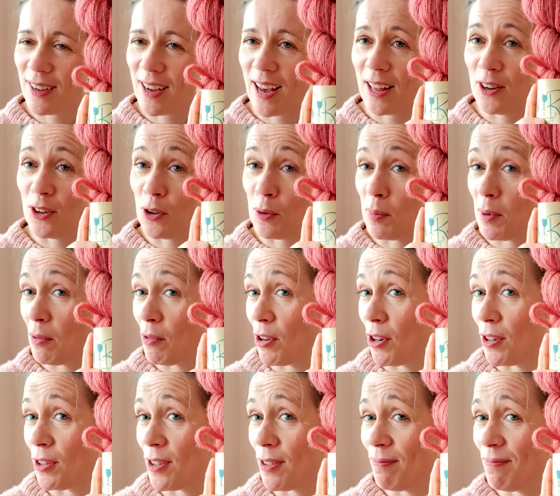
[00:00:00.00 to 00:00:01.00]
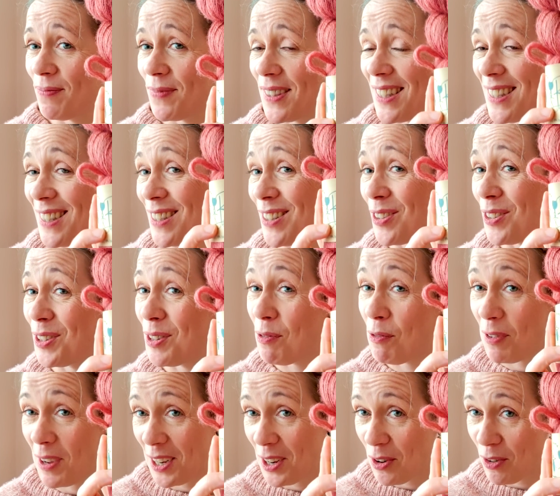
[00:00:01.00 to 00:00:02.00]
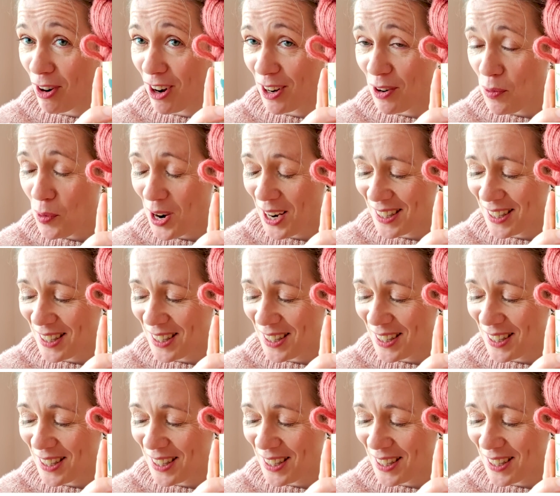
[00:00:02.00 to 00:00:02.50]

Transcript: and not be rude. This is on the fingering